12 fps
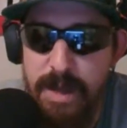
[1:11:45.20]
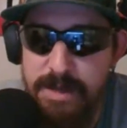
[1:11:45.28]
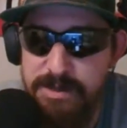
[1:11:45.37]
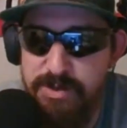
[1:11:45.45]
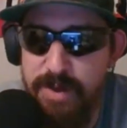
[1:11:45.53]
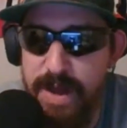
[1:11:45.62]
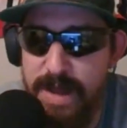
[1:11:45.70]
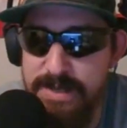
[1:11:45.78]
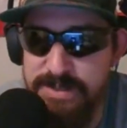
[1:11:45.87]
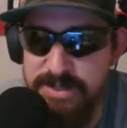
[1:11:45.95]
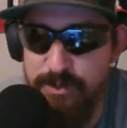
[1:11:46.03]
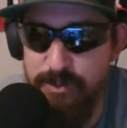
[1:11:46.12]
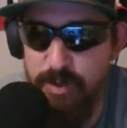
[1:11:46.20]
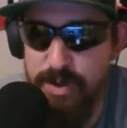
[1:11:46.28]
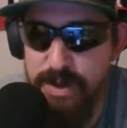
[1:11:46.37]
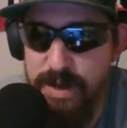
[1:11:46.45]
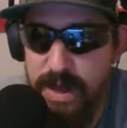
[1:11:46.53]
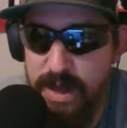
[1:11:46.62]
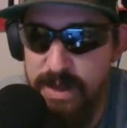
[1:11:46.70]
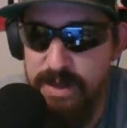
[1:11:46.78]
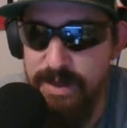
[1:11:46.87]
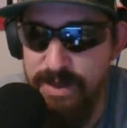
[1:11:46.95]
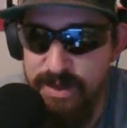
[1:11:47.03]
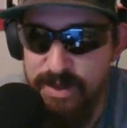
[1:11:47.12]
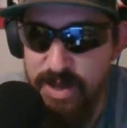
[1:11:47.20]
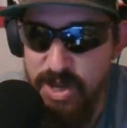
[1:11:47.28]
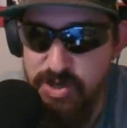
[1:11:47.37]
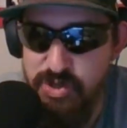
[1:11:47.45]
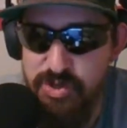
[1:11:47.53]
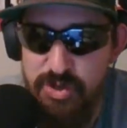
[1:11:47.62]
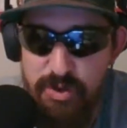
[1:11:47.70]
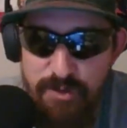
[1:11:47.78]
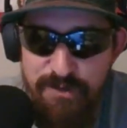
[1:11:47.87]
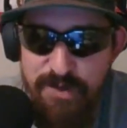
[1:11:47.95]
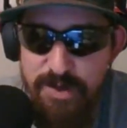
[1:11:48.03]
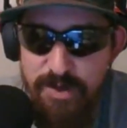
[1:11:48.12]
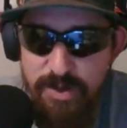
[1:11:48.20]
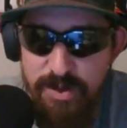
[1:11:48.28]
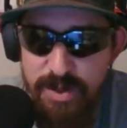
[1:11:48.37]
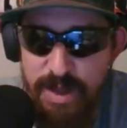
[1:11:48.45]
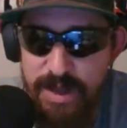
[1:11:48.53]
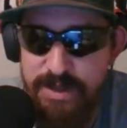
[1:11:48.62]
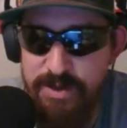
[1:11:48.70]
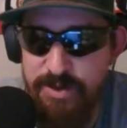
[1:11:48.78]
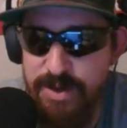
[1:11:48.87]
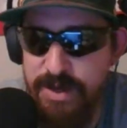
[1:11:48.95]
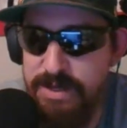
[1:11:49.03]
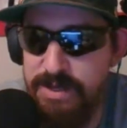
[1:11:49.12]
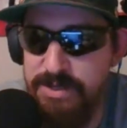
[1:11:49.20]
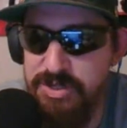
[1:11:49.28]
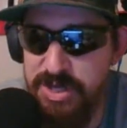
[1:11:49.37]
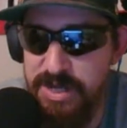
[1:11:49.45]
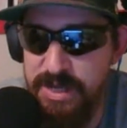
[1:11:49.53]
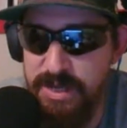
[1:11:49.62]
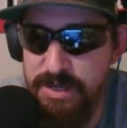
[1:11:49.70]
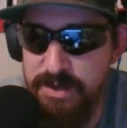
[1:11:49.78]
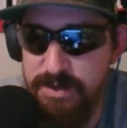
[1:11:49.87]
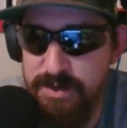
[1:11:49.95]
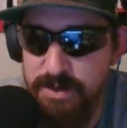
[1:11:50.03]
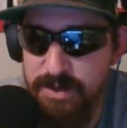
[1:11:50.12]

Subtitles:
And you ask someone, "Hey, do you feel like you're eating chicken